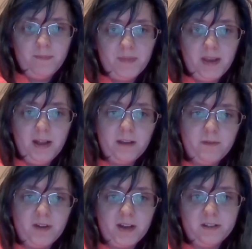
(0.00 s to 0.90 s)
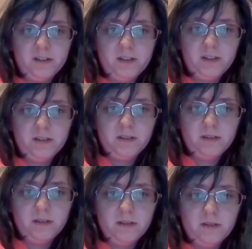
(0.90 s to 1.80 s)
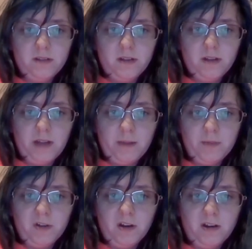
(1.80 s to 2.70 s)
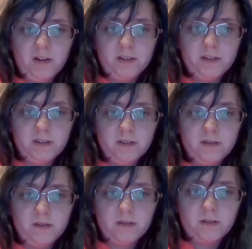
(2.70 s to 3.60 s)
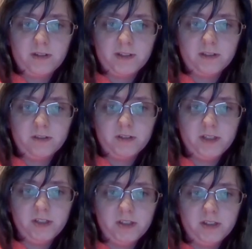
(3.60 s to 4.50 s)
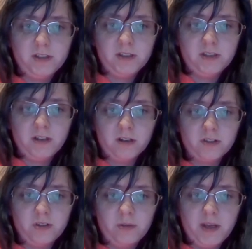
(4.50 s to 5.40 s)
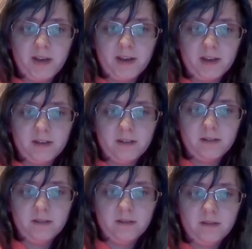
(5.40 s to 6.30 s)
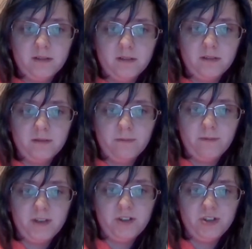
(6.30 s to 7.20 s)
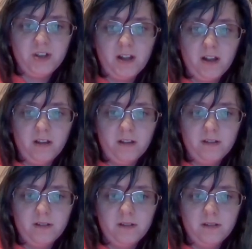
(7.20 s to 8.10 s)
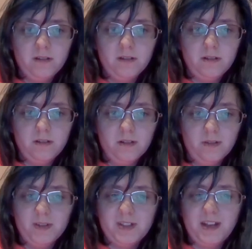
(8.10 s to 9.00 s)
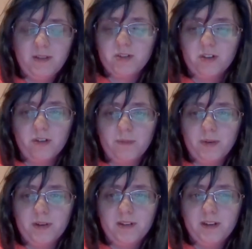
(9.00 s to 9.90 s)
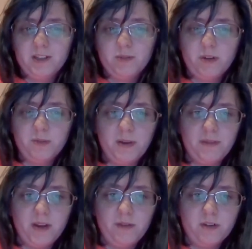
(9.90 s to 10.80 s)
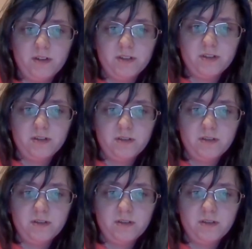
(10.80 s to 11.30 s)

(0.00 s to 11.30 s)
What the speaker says: Alien Fighters, Animal Cards, Crystal Creatures, Dark Zodiac, Fish Shell, which sounds odd, but it's one of my favourites.